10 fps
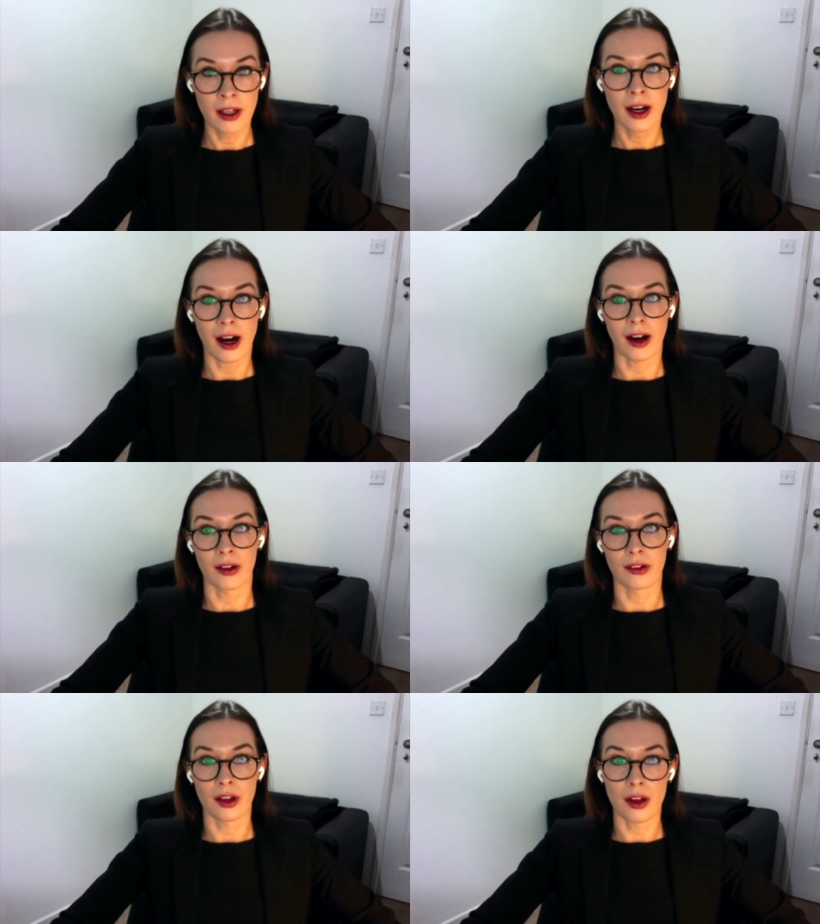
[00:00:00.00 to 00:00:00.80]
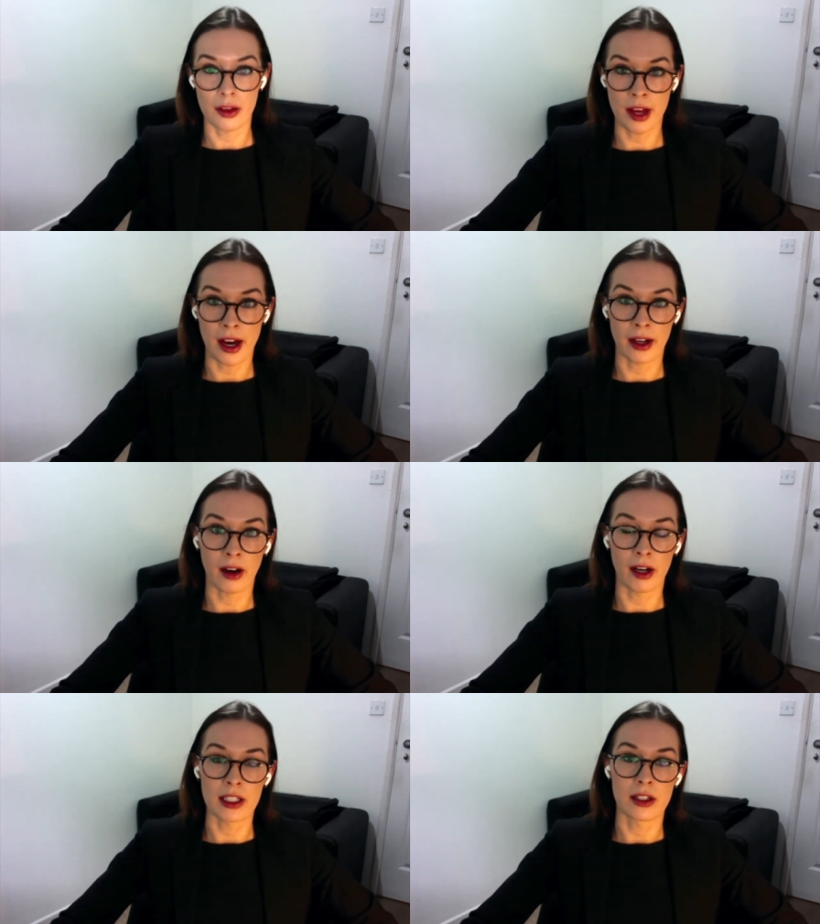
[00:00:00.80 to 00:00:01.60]
as their
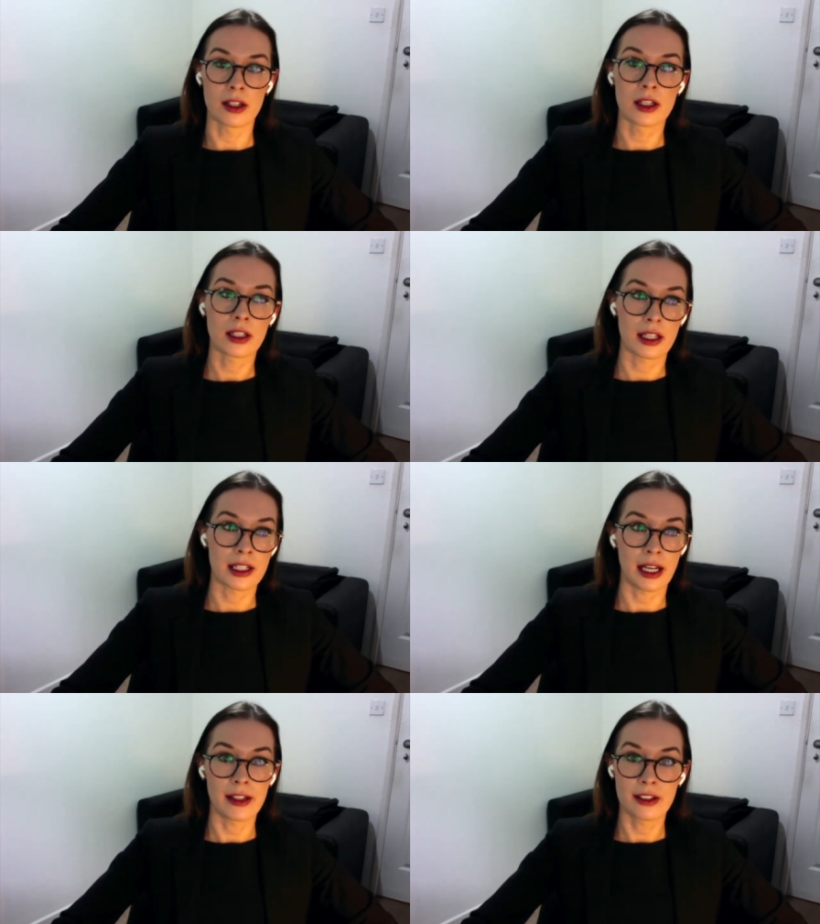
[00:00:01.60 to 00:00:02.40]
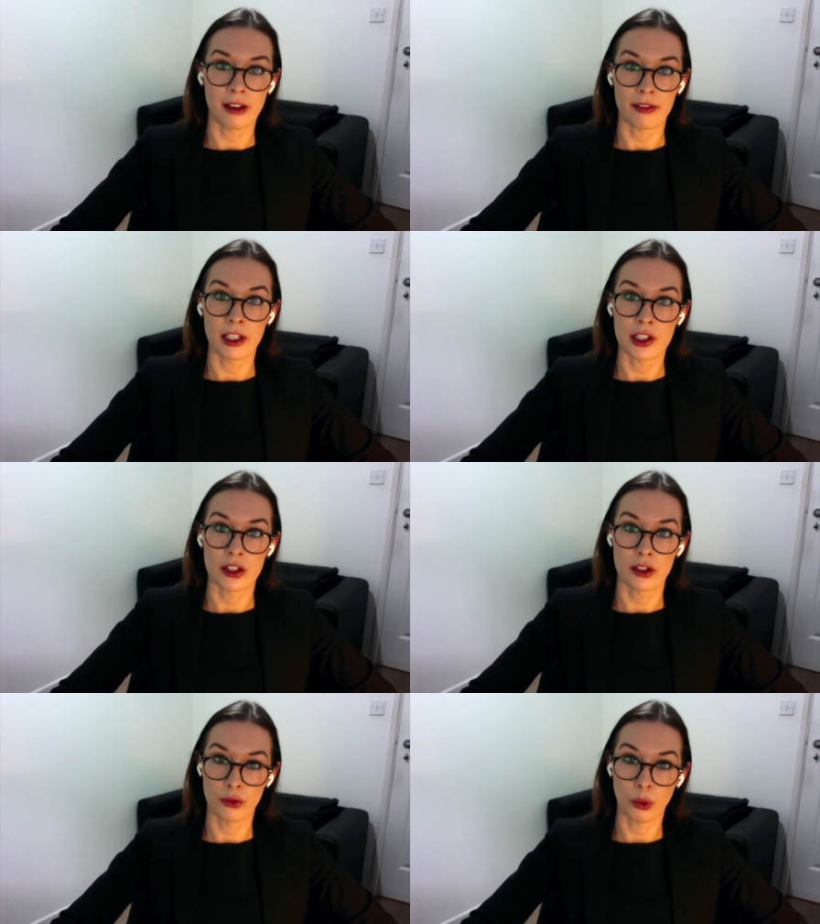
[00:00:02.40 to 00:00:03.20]
guidance contains
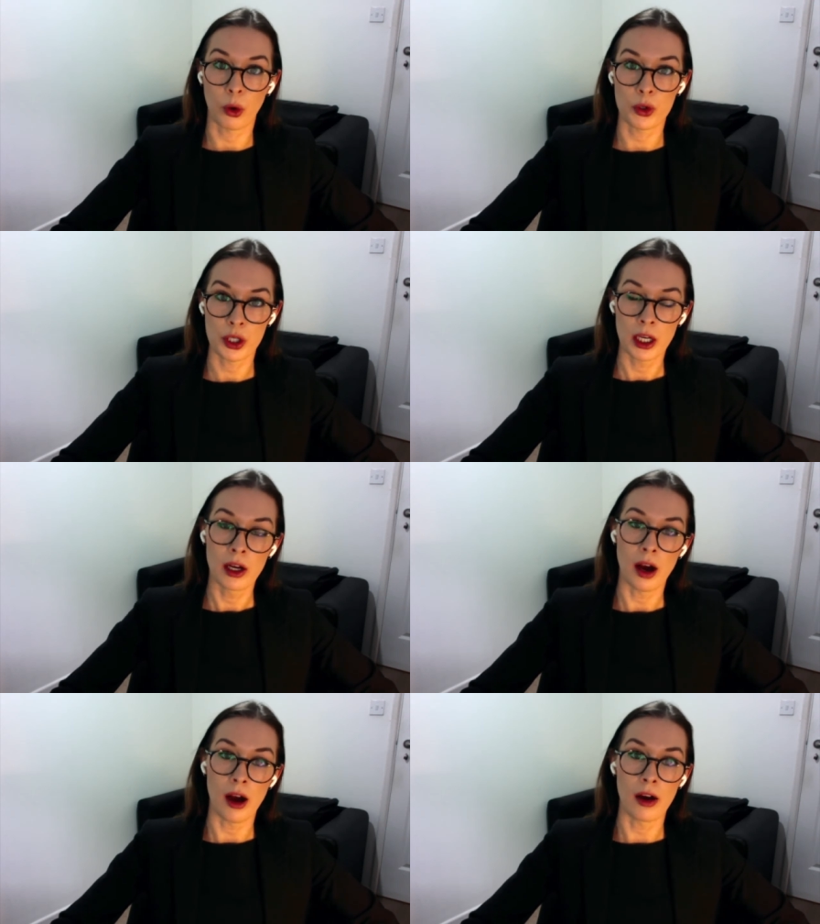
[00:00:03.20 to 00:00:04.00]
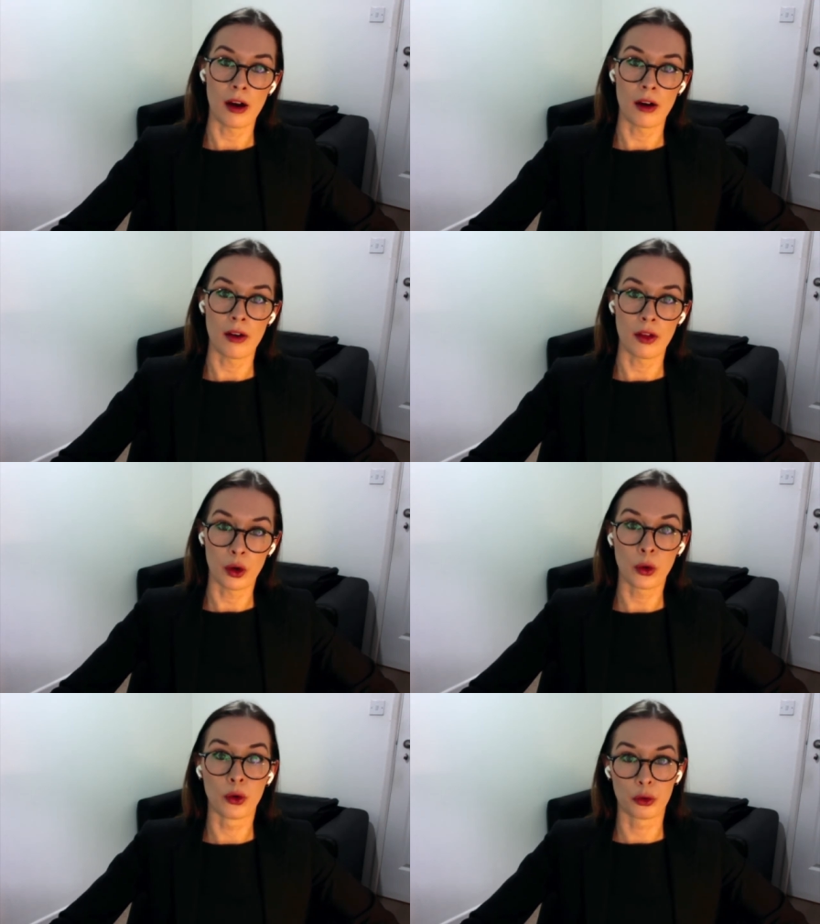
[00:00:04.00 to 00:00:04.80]
definitions of what the
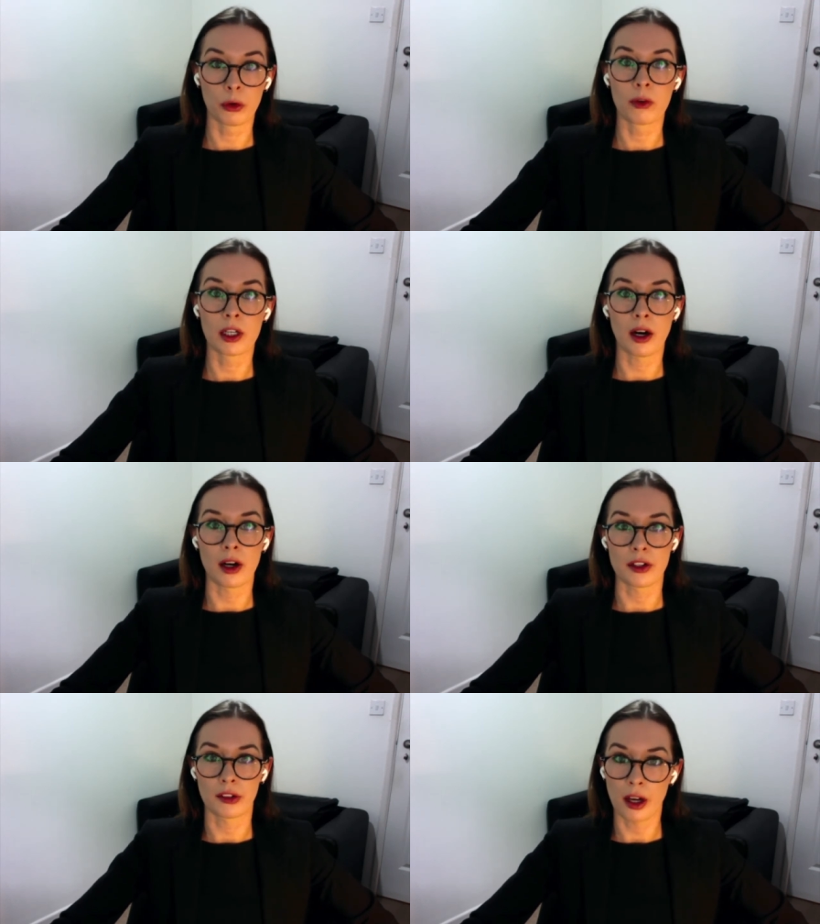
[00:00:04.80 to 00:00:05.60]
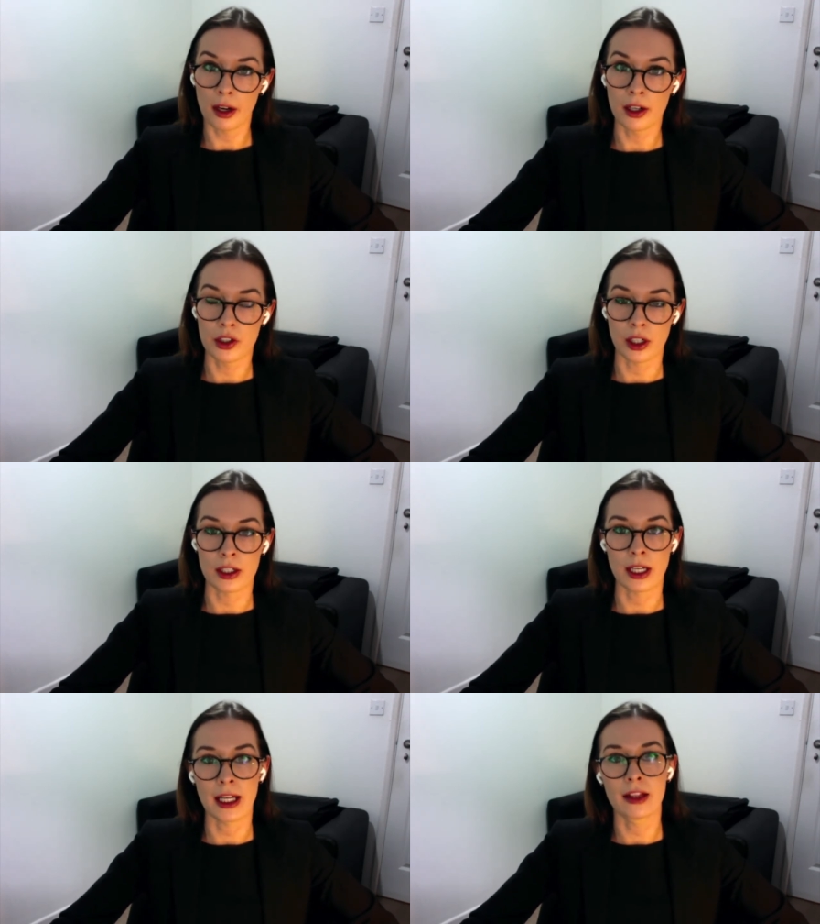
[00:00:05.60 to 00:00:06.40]
courts will regard as urgent
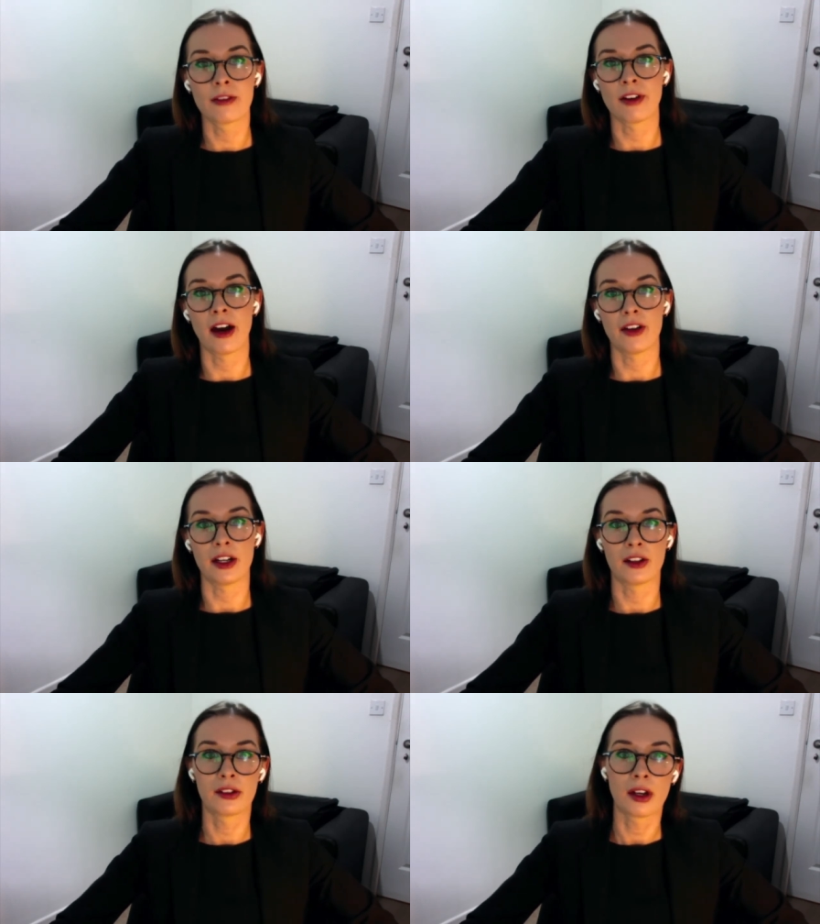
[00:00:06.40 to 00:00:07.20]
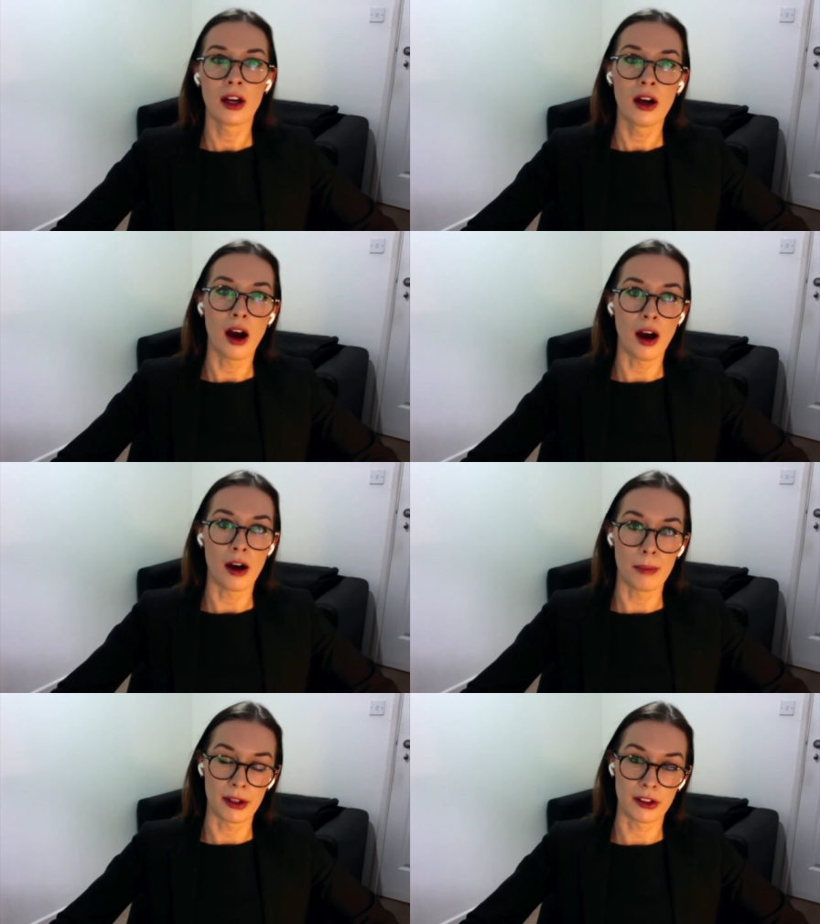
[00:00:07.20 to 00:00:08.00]
in the various
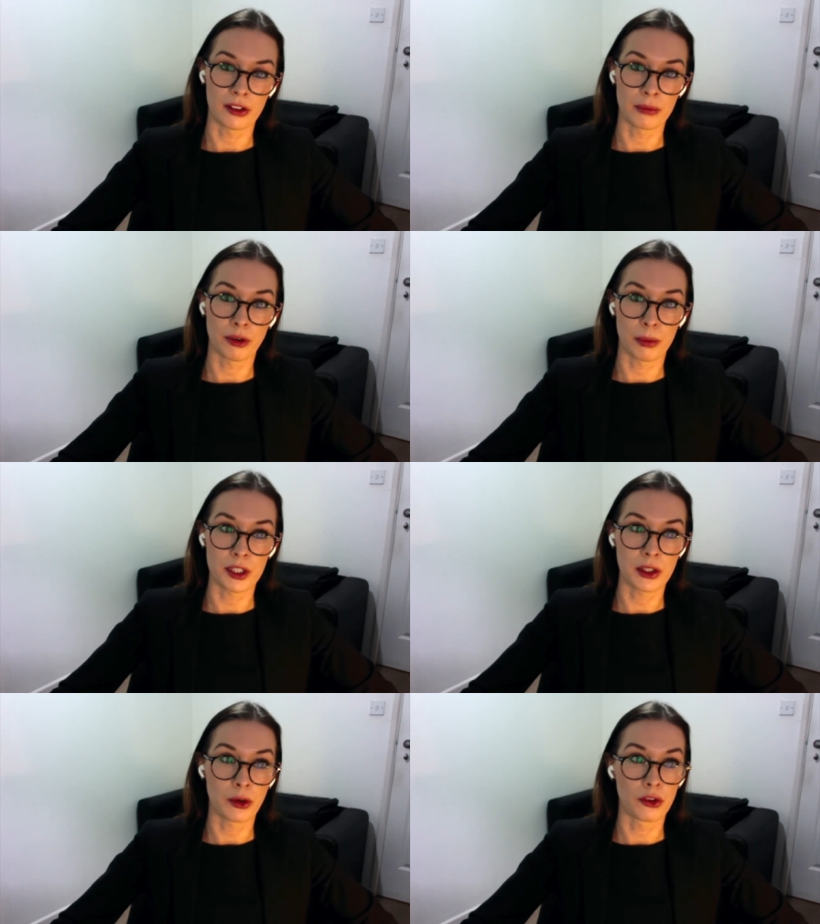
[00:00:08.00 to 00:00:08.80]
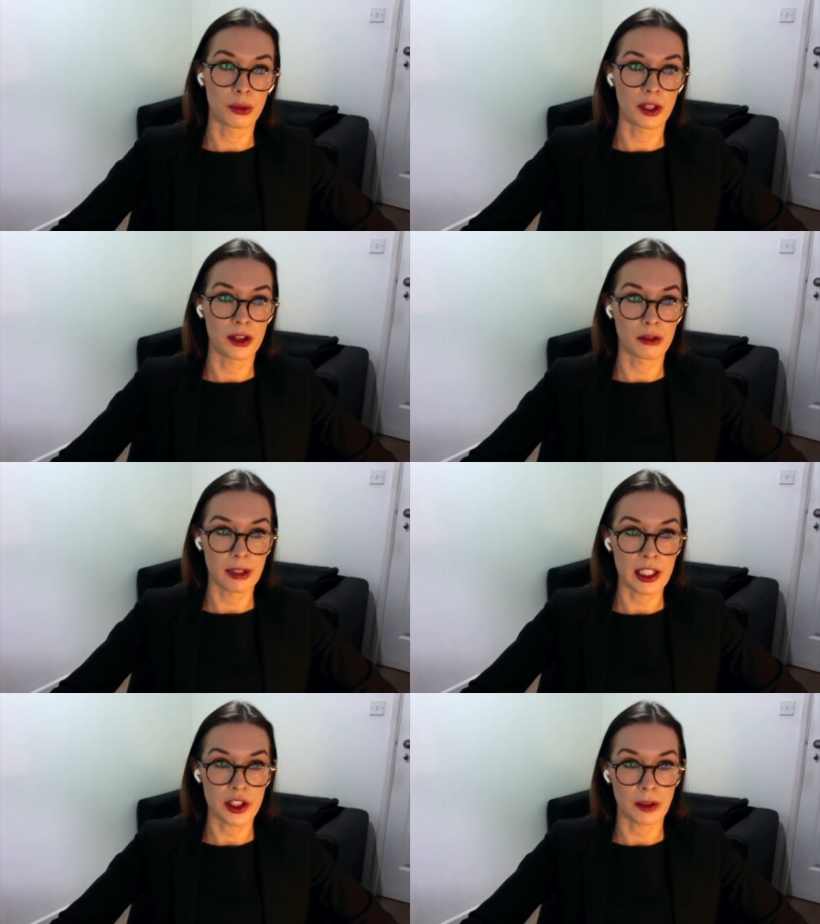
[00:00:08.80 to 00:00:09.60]
business and property courts within the
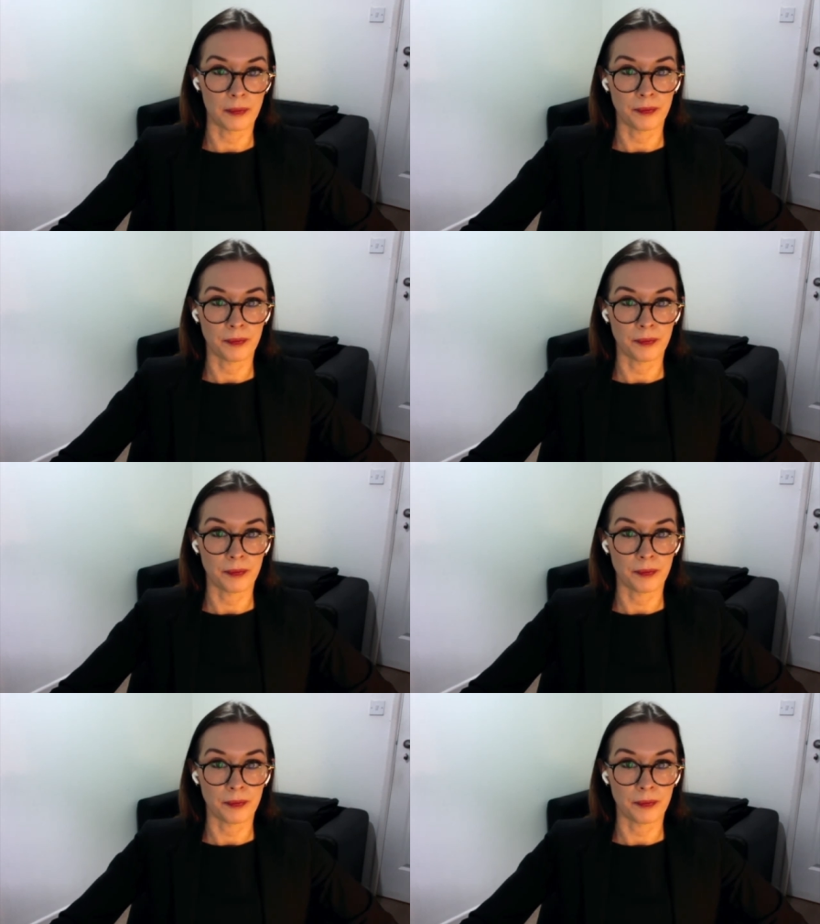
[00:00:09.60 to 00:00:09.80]
region.